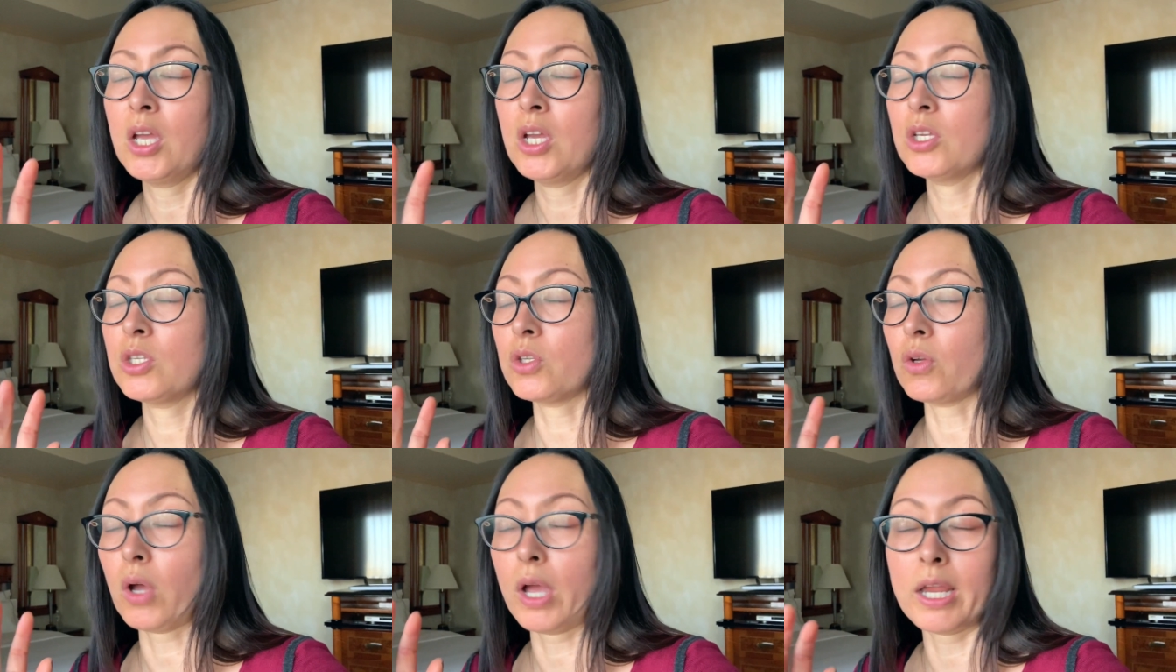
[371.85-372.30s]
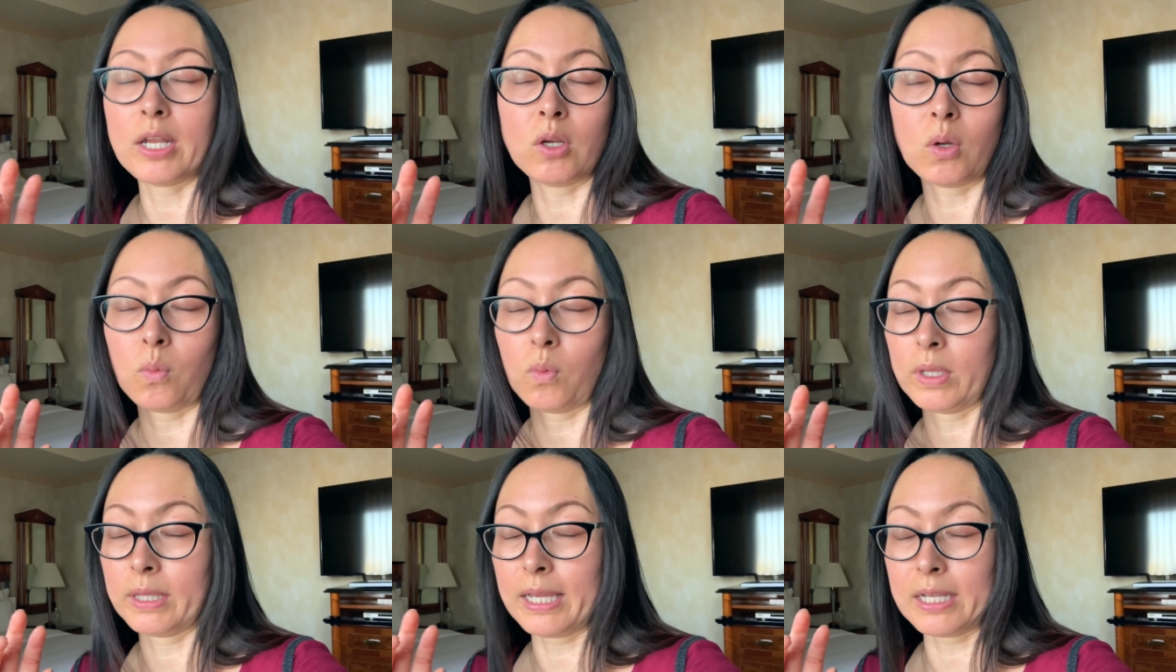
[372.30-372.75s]
So I
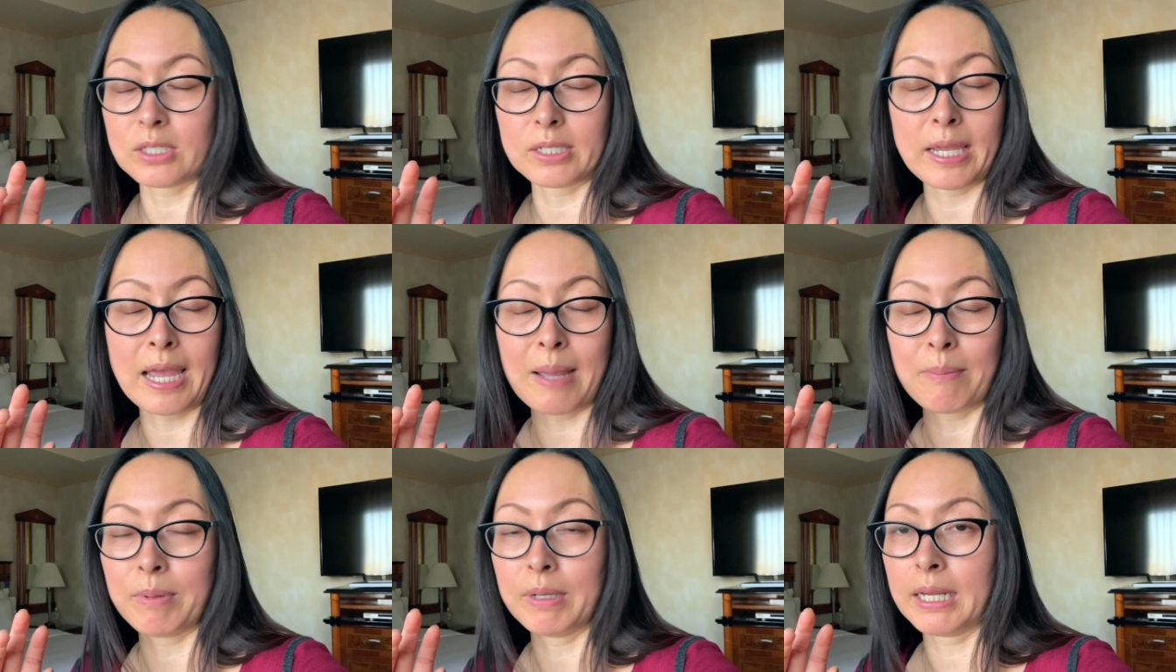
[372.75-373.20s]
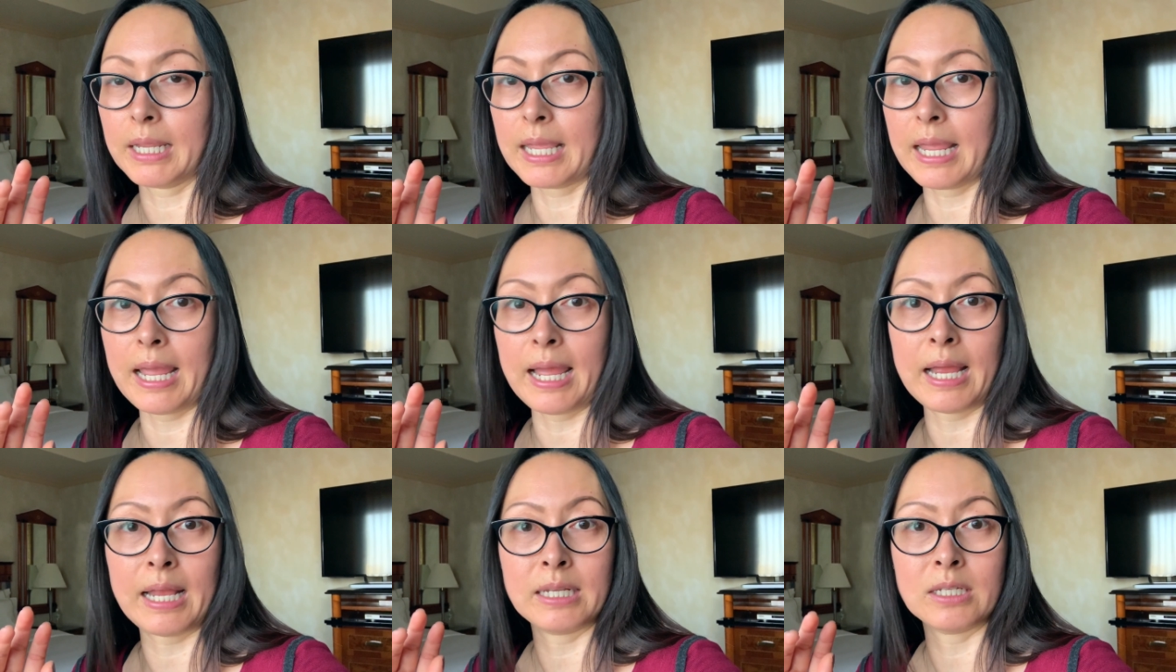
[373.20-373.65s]
don't want that to happen
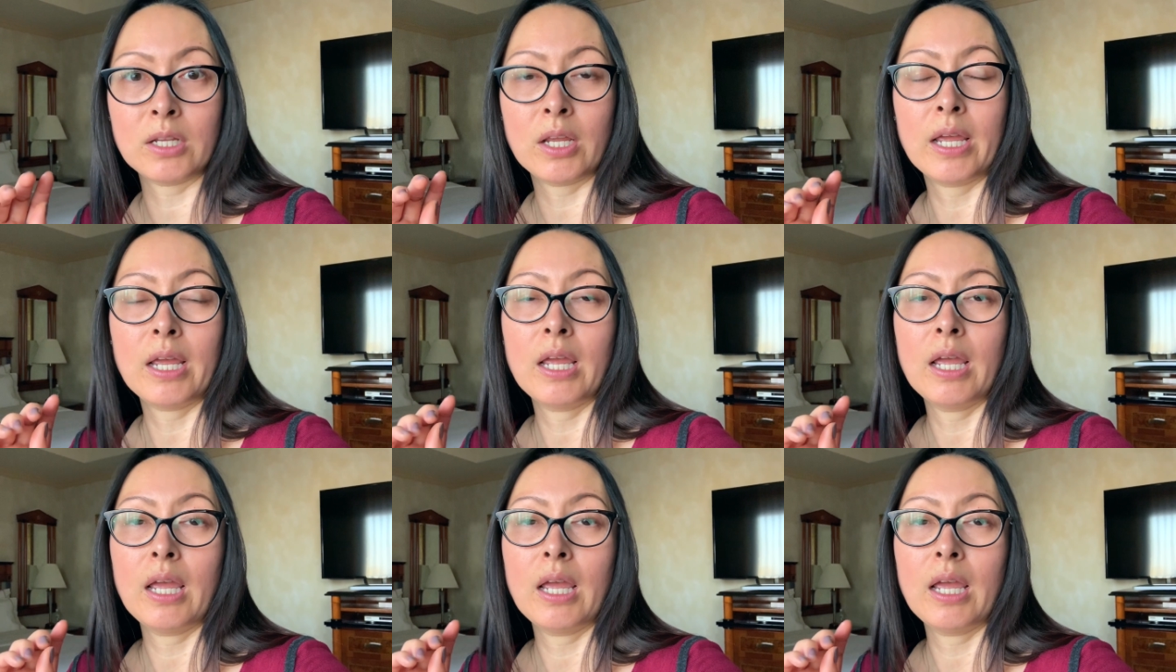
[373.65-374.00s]
again.